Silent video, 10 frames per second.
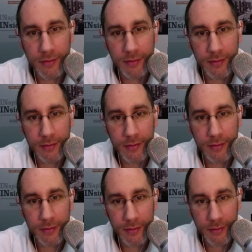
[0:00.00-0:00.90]

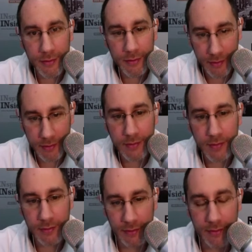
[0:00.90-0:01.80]

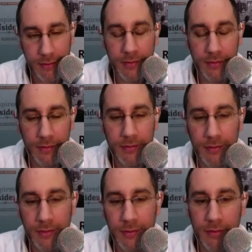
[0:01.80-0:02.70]

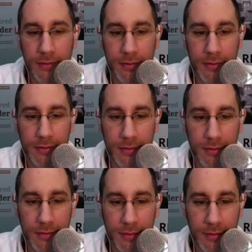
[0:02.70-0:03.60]

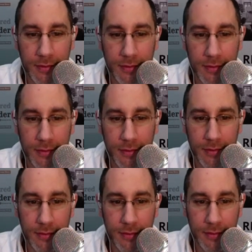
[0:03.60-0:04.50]

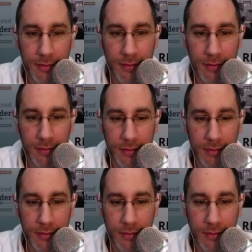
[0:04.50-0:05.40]
This person isn't speaking.